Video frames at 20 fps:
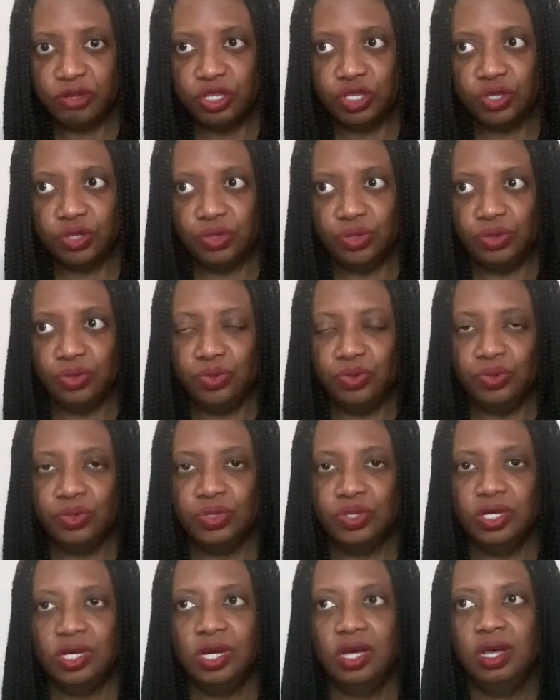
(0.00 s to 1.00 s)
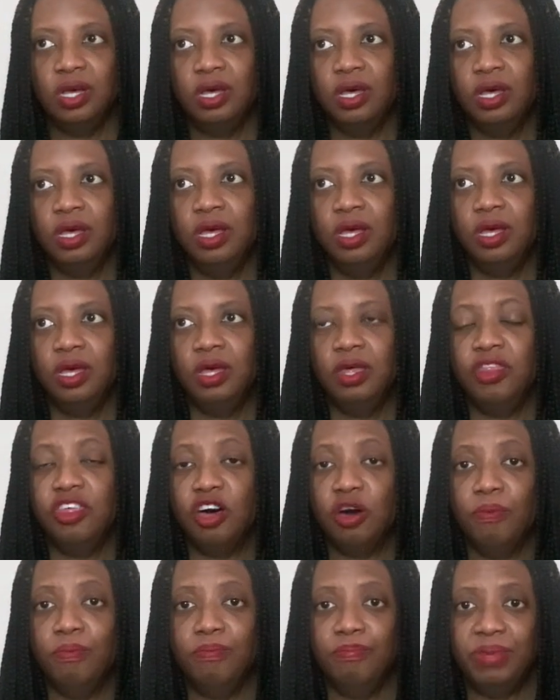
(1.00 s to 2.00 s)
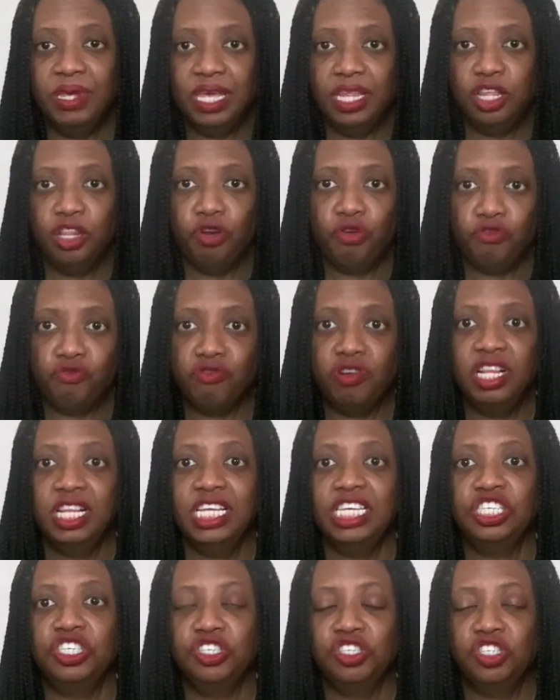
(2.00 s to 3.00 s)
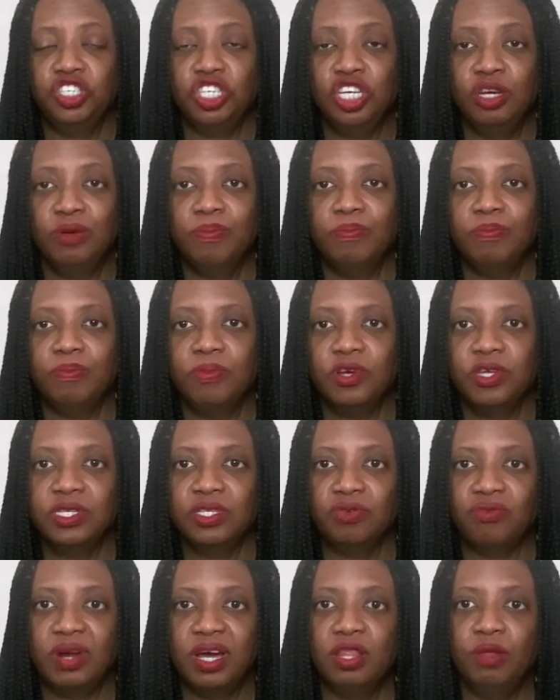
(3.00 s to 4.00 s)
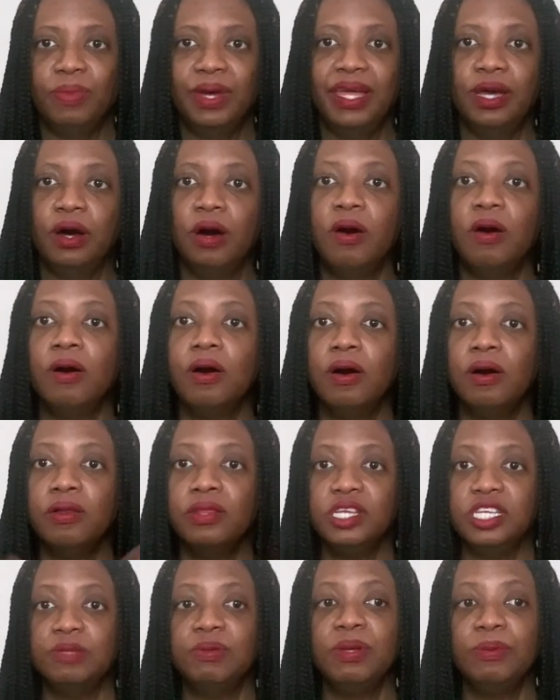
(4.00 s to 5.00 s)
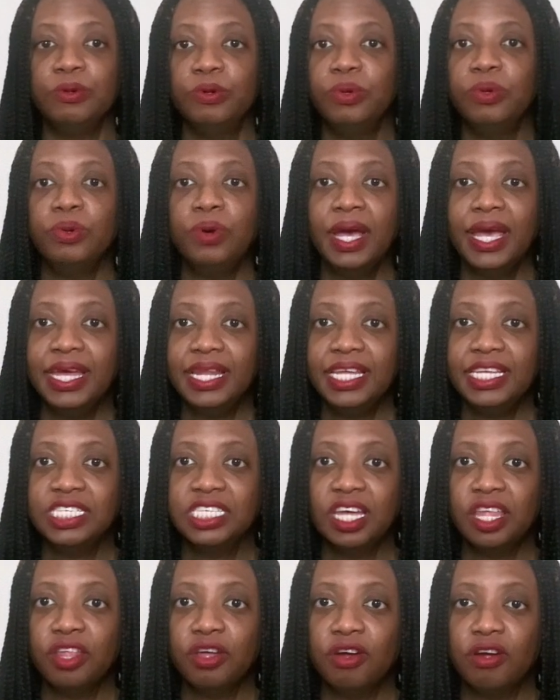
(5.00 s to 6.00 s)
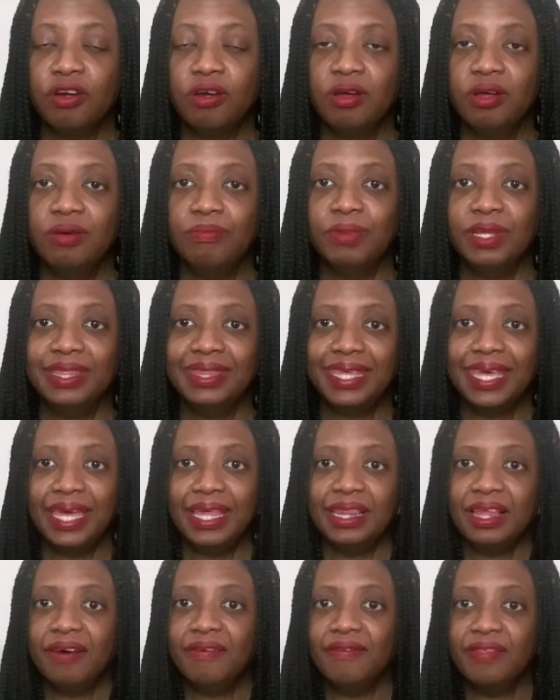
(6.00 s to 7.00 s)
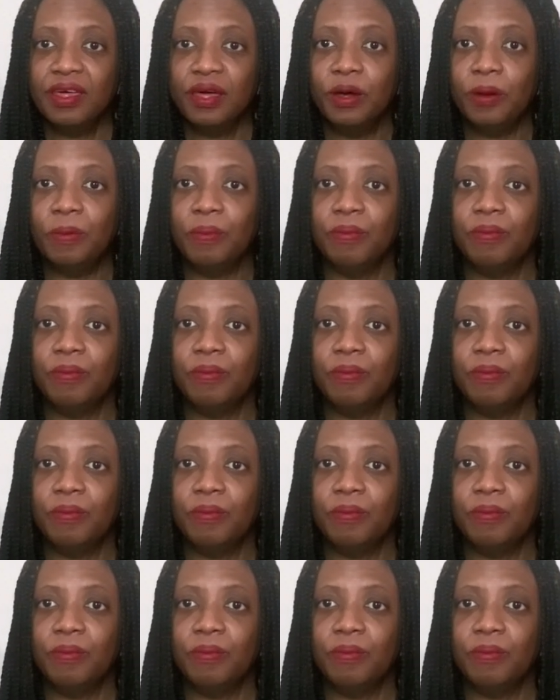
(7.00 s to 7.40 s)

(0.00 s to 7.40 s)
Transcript: to them being in a relationship surrounded by all these people who hate each other, but they love them.